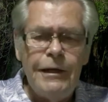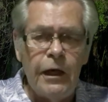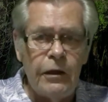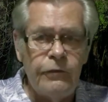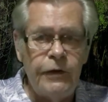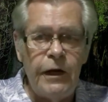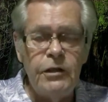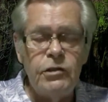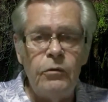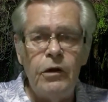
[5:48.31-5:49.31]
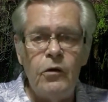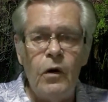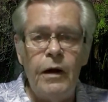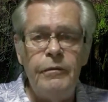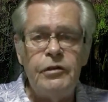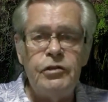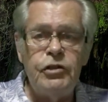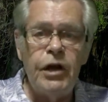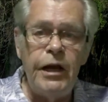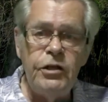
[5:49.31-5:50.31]
Now, the financial requirements
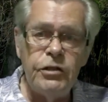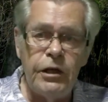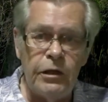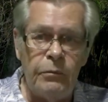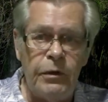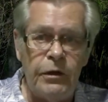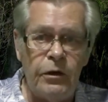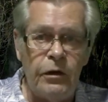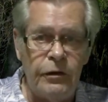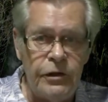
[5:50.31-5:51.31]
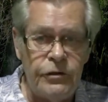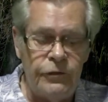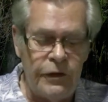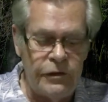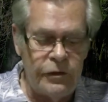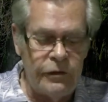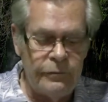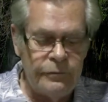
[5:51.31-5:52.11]
change a little bit on this visa.